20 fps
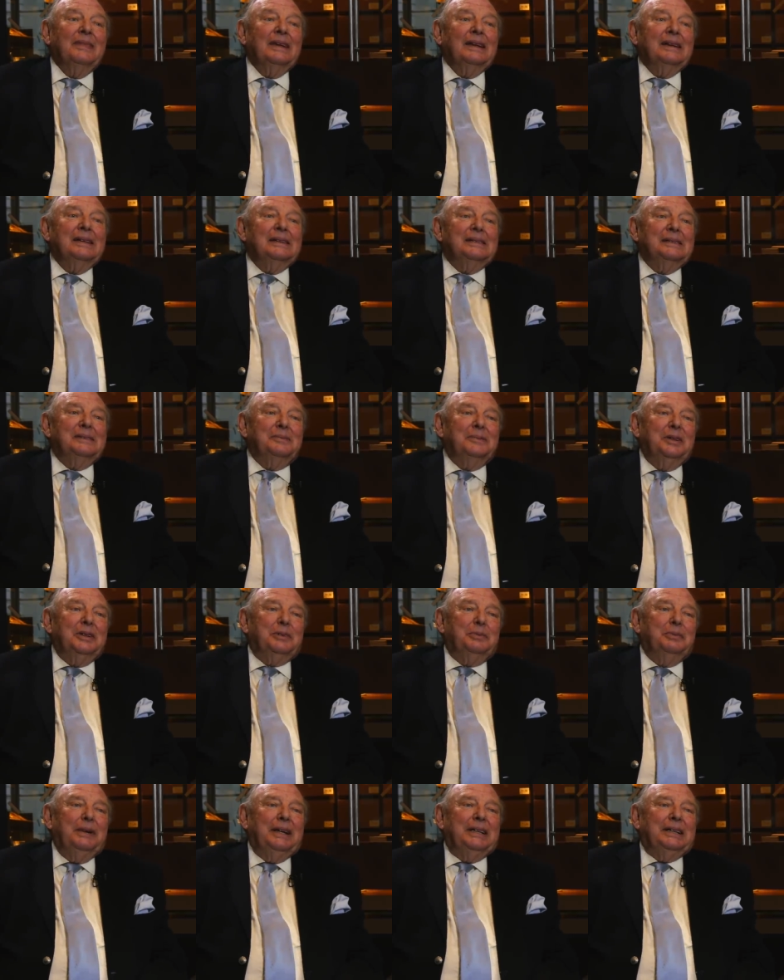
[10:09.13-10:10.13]
I understand.
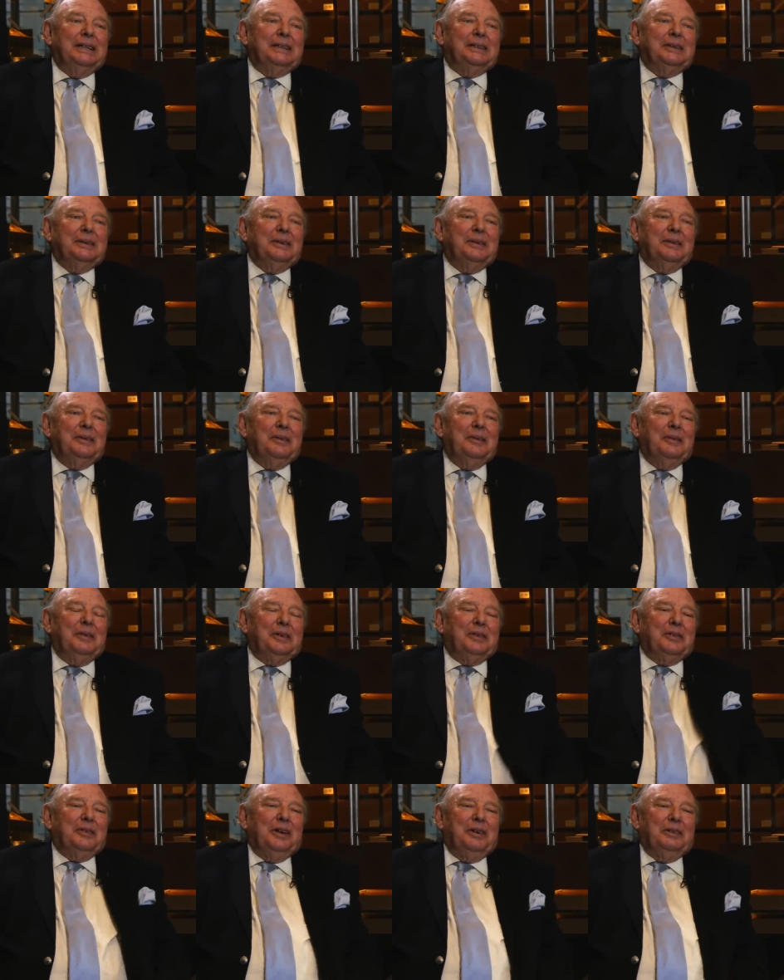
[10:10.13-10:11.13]
Which made it,
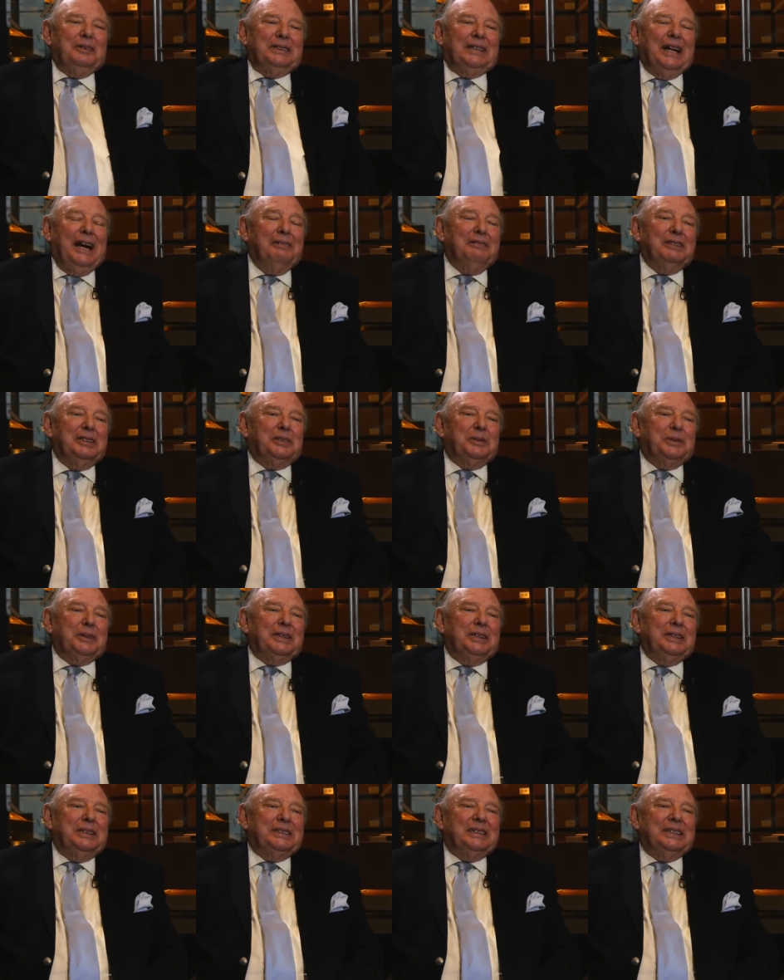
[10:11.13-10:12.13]
as far as Harrods were
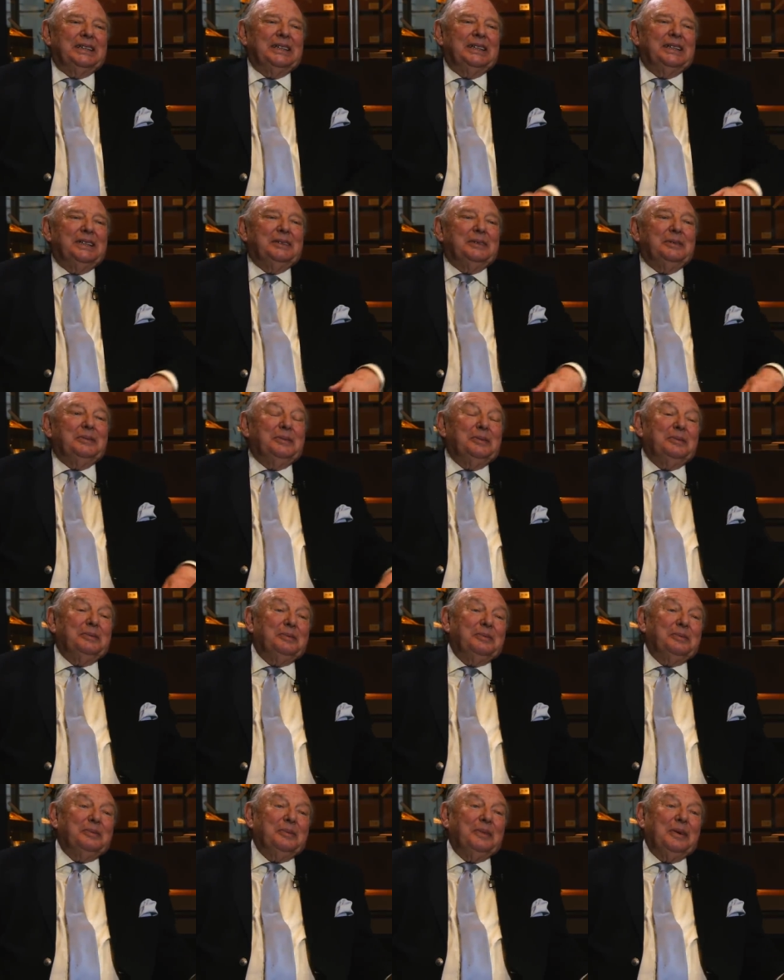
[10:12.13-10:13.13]
concerned,
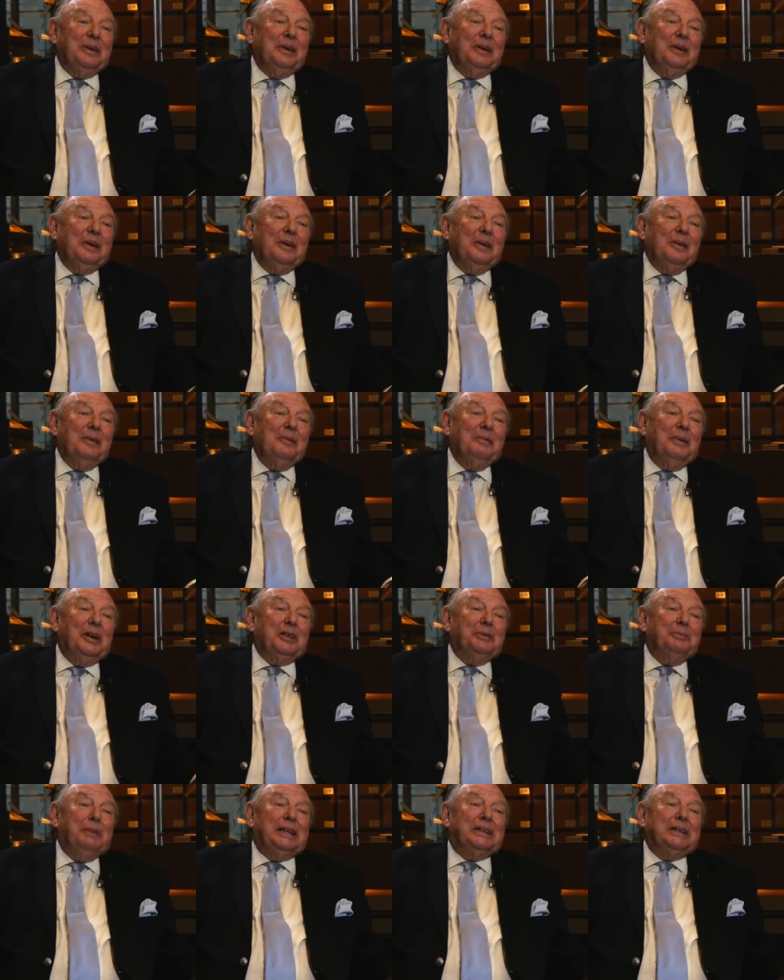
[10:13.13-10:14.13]
uh,
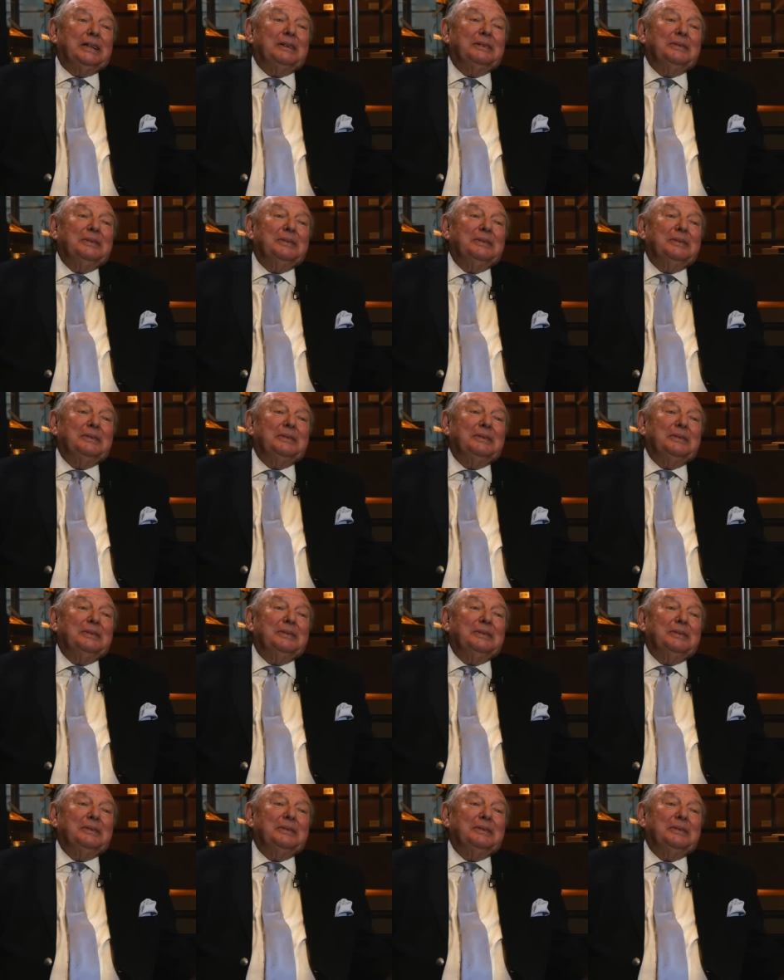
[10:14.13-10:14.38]
much better.